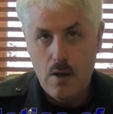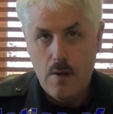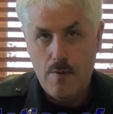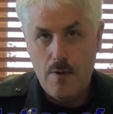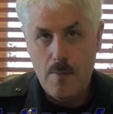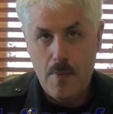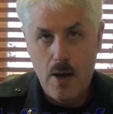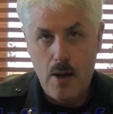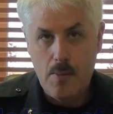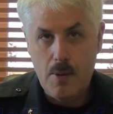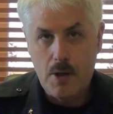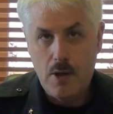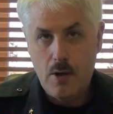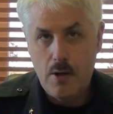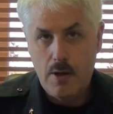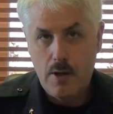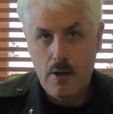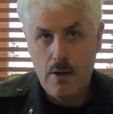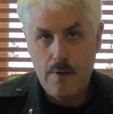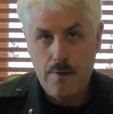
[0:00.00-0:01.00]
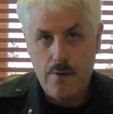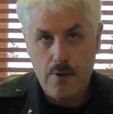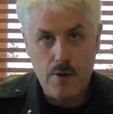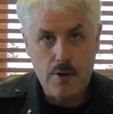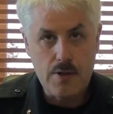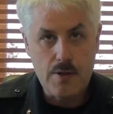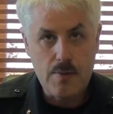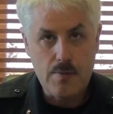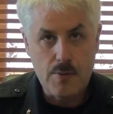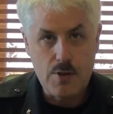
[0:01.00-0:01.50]
From Albuquerque to
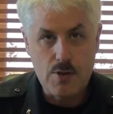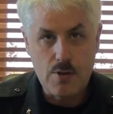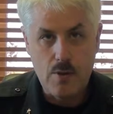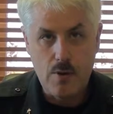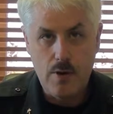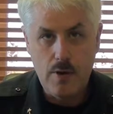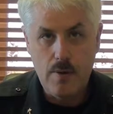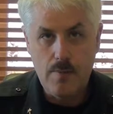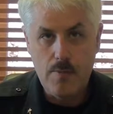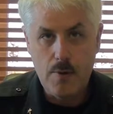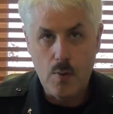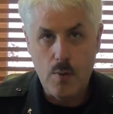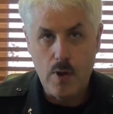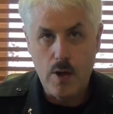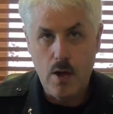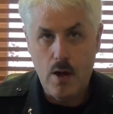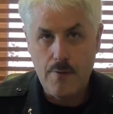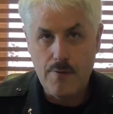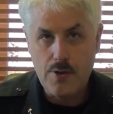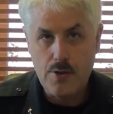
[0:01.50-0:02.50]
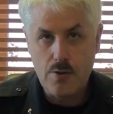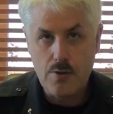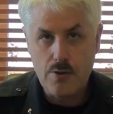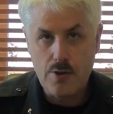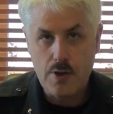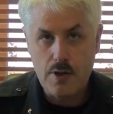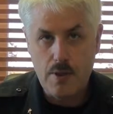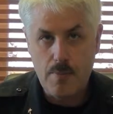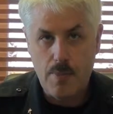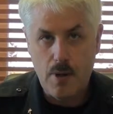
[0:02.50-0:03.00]
Ferguson, Missouri, the way officers
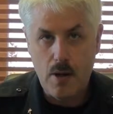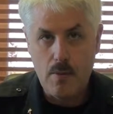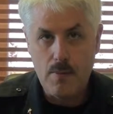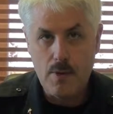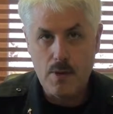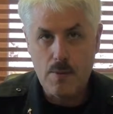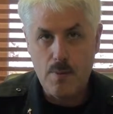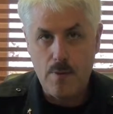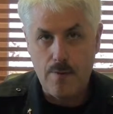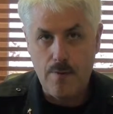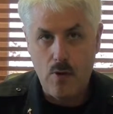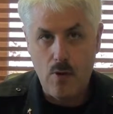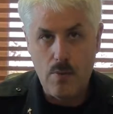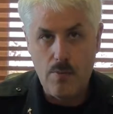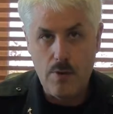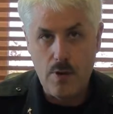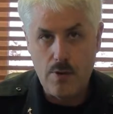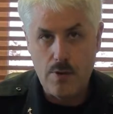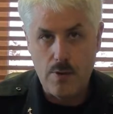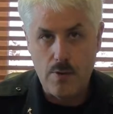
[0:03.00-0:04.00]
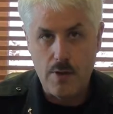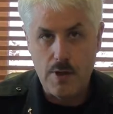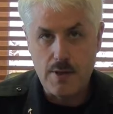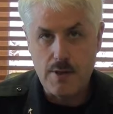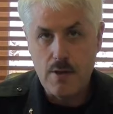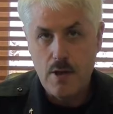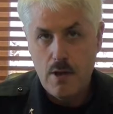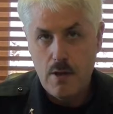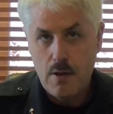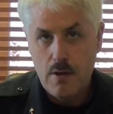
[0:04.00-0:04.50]
and departments perform their
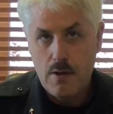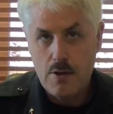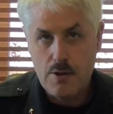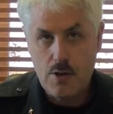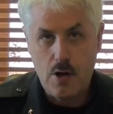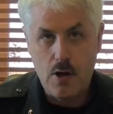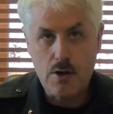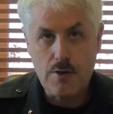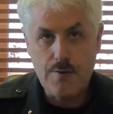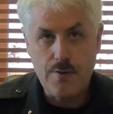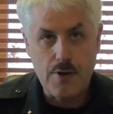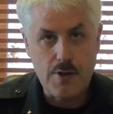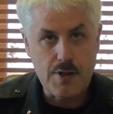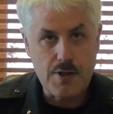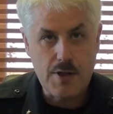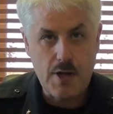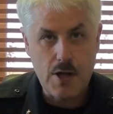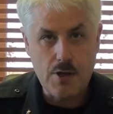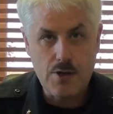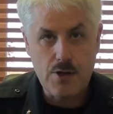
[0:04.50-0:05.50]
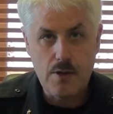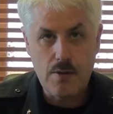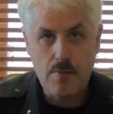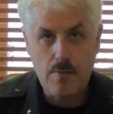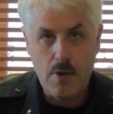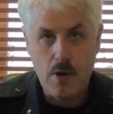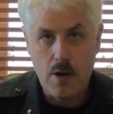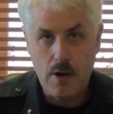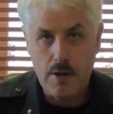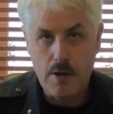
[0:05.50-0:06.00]
duties is cause for
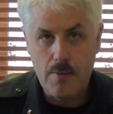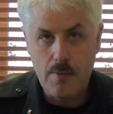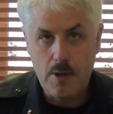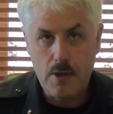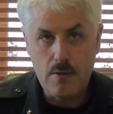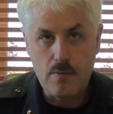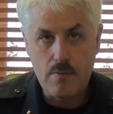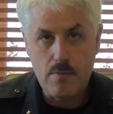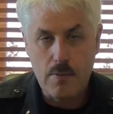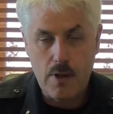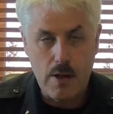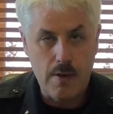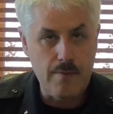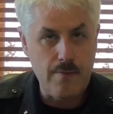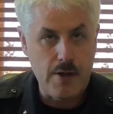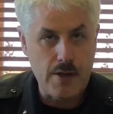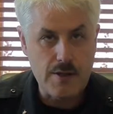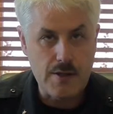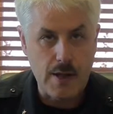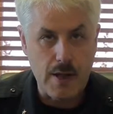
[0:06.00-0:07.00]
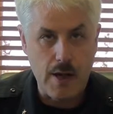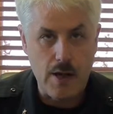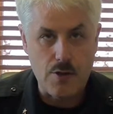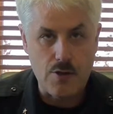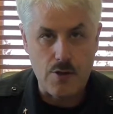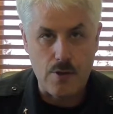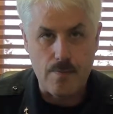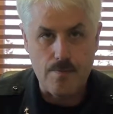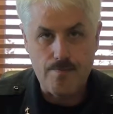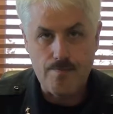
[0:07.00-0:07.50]
discussion, argument, and
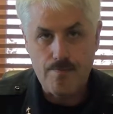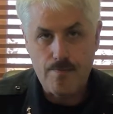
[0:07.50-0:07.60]
investigation.